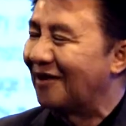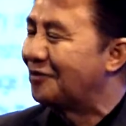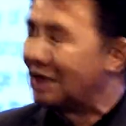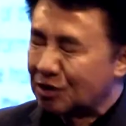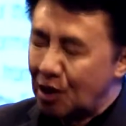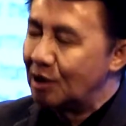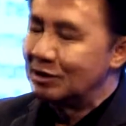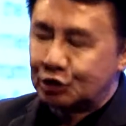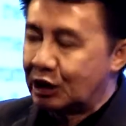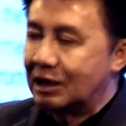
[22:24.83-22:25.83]
if we
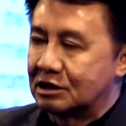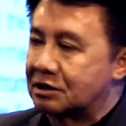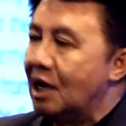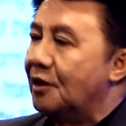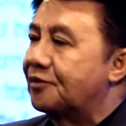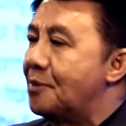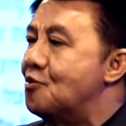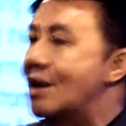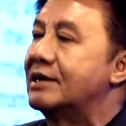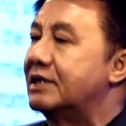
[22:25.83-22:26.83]
don't change
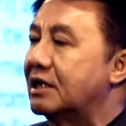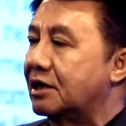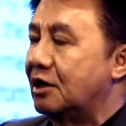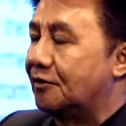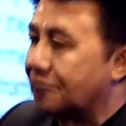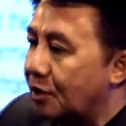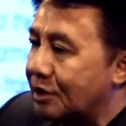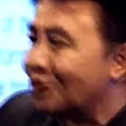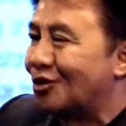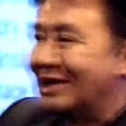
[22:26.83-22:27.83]
from one degree of
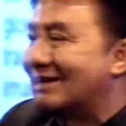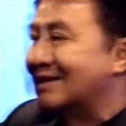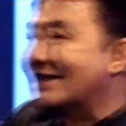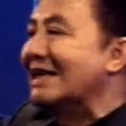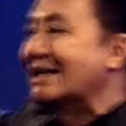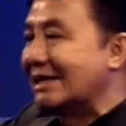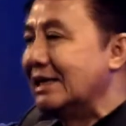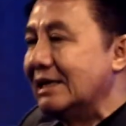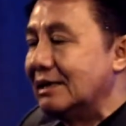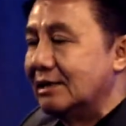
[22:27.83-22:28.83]
glory to another
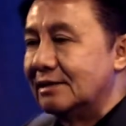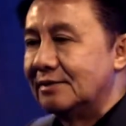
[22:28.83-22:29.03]
degree,